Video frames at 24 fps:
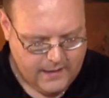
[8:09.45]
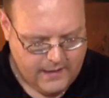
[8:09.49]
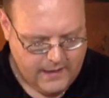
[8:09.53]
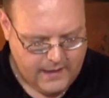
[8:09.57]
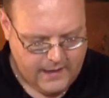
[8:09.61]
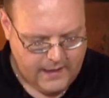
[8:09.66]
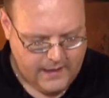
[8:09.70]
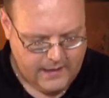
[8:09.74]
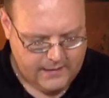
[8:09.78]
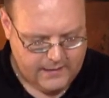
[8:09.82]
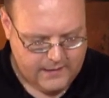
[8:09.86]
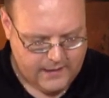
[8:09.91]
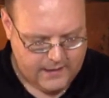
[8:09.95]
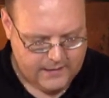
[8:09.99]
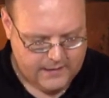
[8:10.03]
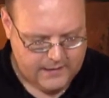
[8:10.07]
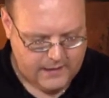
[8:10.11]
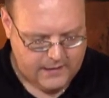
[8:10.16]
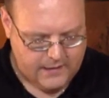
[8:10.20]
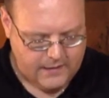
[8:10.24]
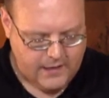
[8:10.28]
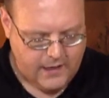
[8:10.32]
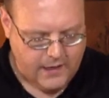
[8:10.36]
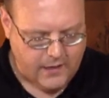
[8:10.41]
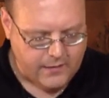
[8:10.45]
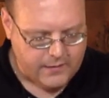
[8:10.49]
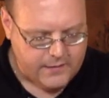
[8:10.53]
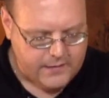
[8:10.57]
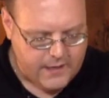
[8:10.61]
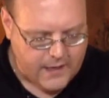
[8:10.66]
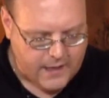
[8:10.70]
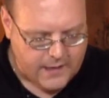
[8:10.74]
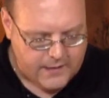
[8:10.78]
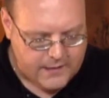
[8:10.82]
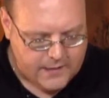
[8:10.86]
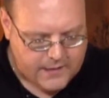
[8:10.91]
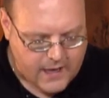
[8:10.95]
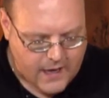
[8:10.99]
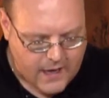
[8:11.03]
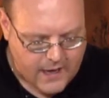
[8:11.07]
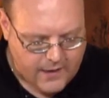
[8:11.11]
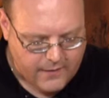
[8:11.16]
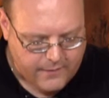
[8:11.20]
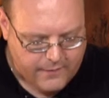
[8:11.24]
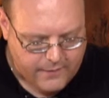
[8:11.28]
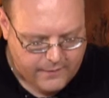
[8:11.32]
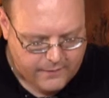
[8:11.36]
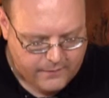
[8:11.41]
and it doesn't you know it does
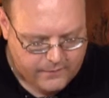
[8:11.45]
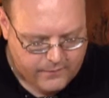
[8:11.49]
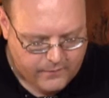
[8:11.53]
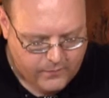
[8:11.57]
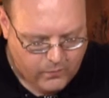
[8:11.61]
kind of